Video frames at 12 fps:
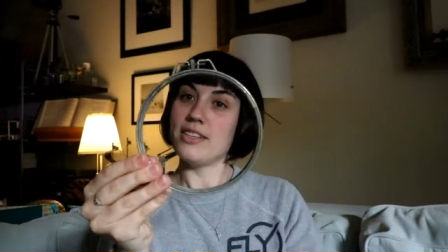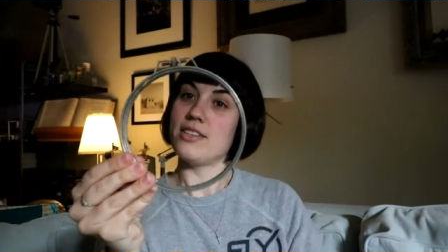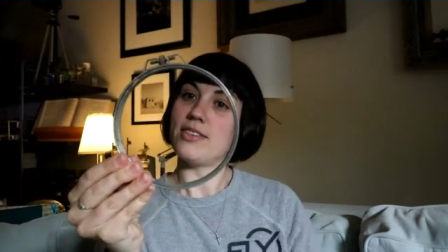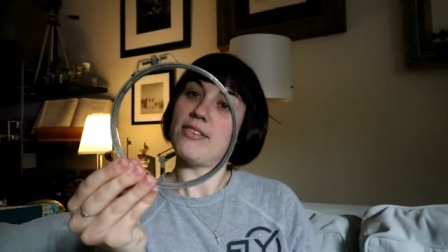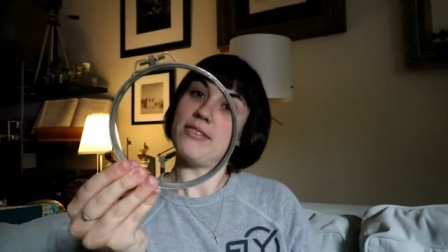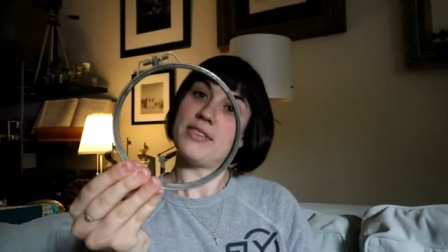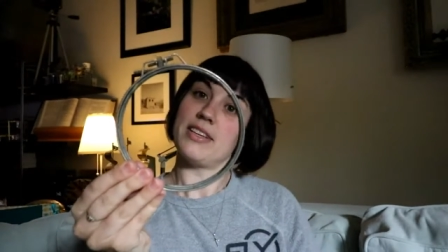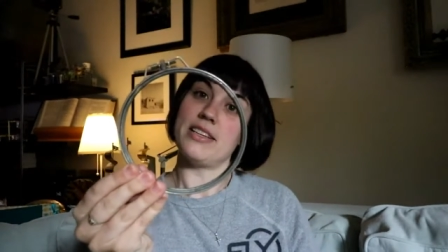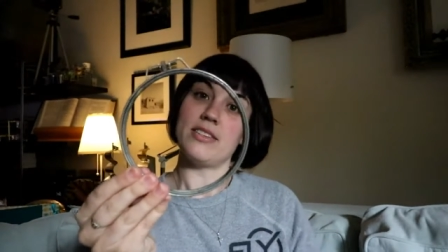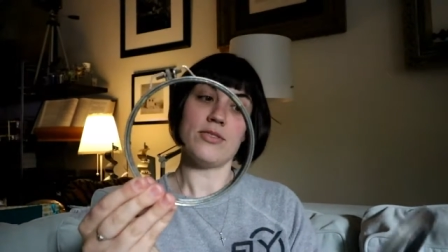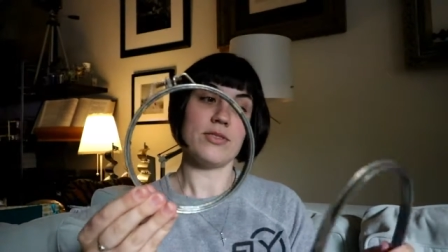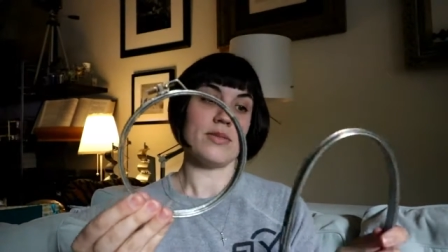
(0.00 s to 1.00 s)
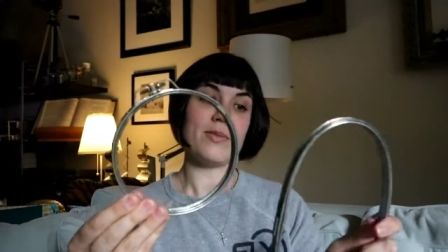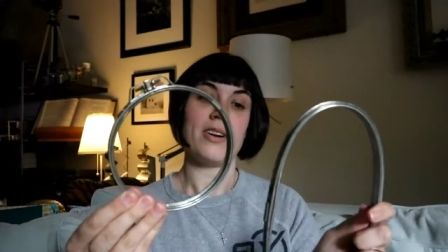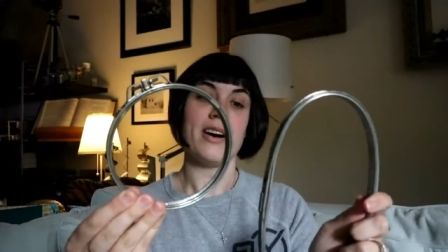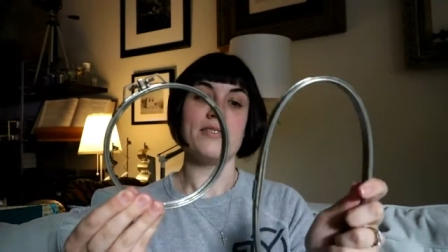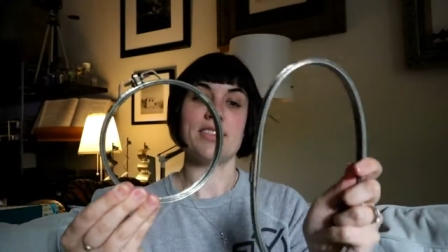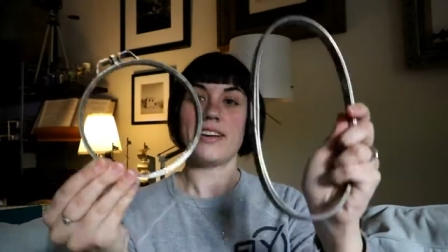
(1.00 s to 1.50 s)
So I was gonna do some
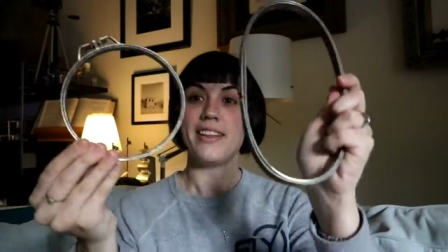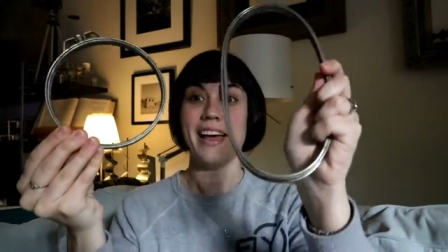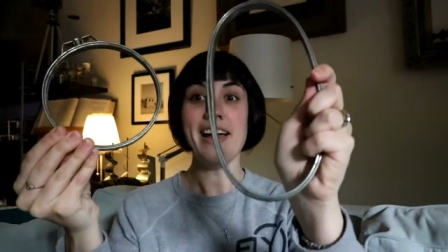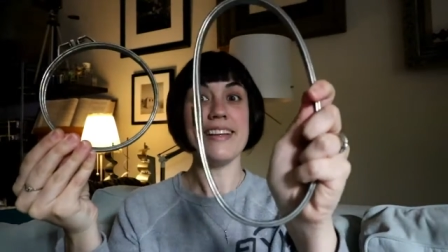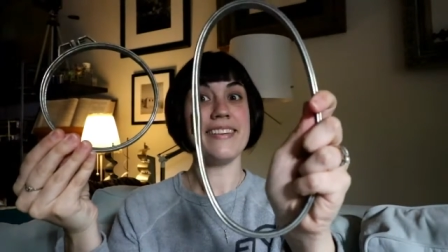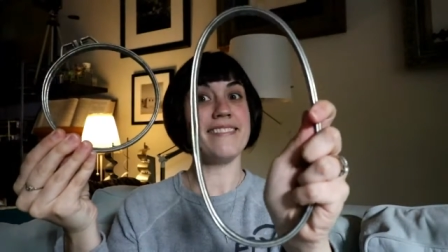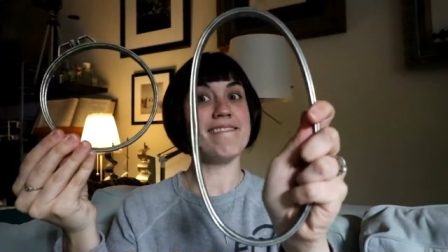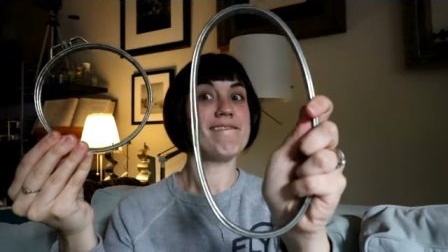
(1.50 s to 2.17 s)
crafts out of that.